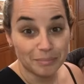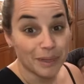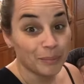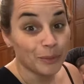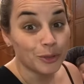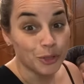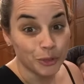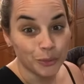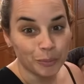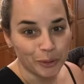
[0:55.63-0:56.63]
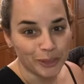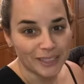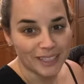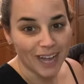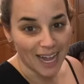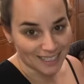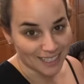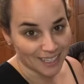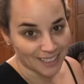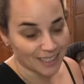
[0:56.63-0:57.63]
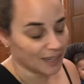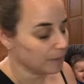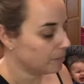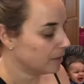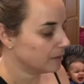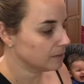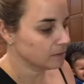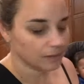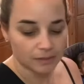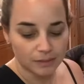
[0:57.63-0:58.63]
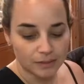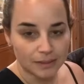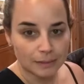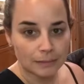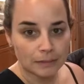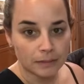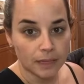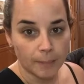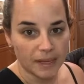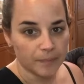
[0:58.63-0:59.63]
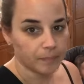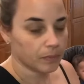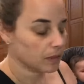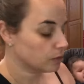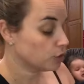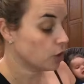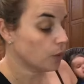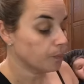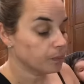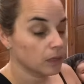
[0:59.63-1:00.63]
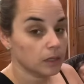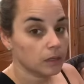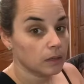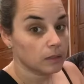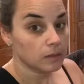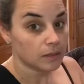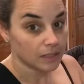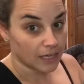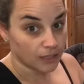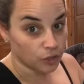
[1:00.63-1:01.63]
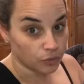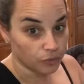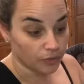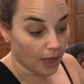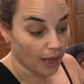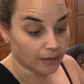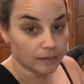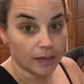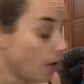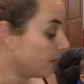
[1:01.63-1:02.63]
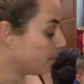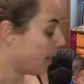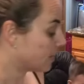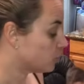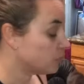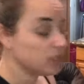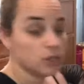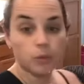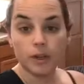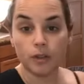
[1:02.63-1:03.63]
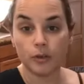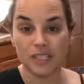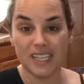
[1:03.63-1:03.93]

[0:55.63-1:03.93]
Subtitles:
People do put hot sauce in there, but not me. So stay tuned for that. All right, I'm back. So this is one of those